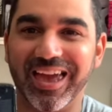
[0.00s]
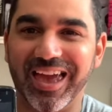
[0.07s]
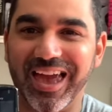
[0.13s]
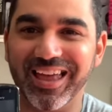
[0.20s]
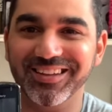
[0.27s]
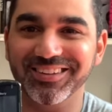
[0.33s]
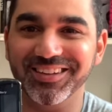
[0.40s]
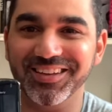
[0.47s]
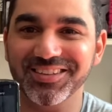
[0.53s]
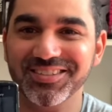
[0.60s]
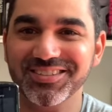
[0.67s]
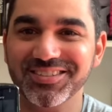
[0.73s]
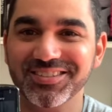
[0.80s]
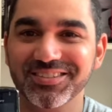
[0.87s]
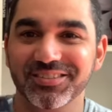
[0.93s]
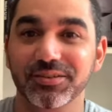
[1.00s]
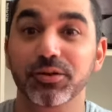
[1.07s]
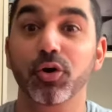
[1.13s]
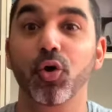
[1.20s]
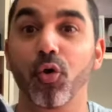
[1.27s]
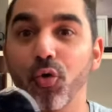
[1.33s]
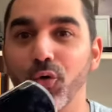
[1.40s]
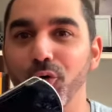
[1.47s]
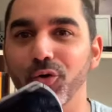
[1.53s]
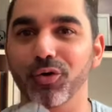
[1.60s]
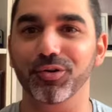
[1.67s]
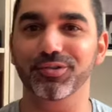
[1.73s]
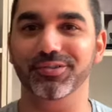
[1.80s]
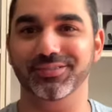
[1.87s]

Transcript: and this, or